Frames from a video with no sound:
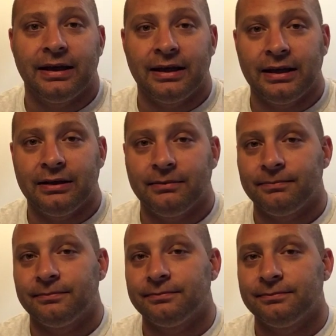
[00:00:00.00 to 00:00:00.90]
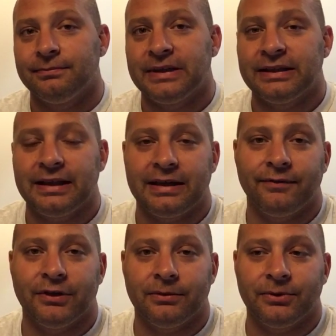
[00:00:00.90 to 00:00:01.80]
and make that
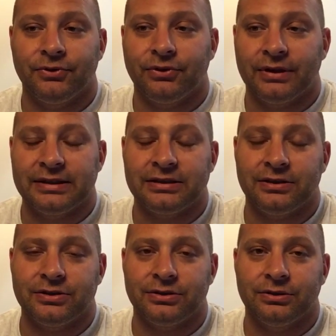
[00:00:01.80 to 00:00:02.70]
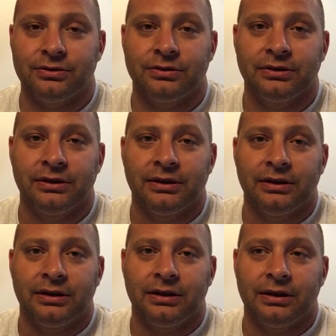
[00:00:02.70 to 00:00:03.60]
available. So that's also
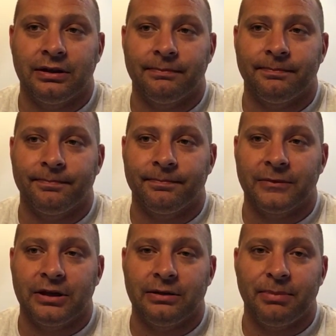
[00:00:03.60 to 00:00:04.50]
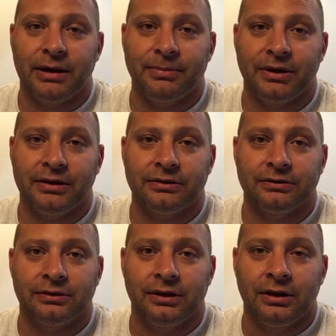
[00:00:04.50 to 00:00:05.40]
in the pipeline.
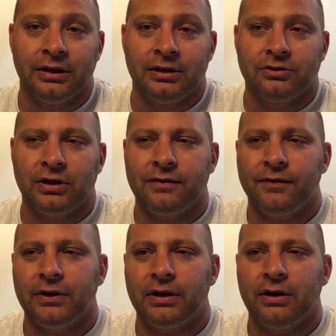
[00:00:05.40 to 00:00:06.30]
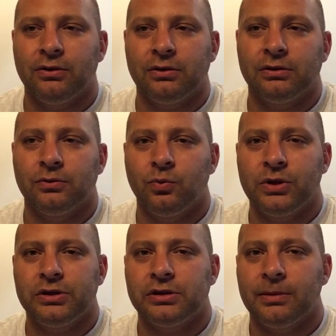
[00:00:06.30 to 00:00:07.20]
Trying to figure out
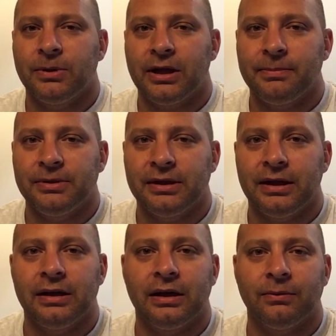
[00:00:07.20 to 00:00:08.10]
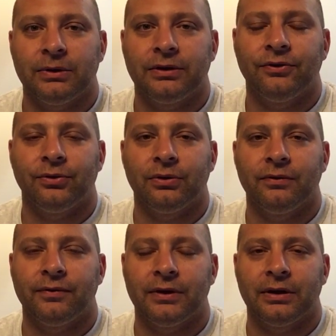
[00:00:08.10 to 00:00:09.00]
which double IPA I want to sort
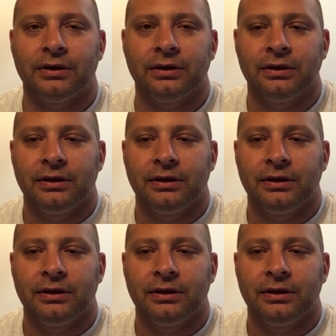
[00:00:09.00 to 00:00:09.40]
of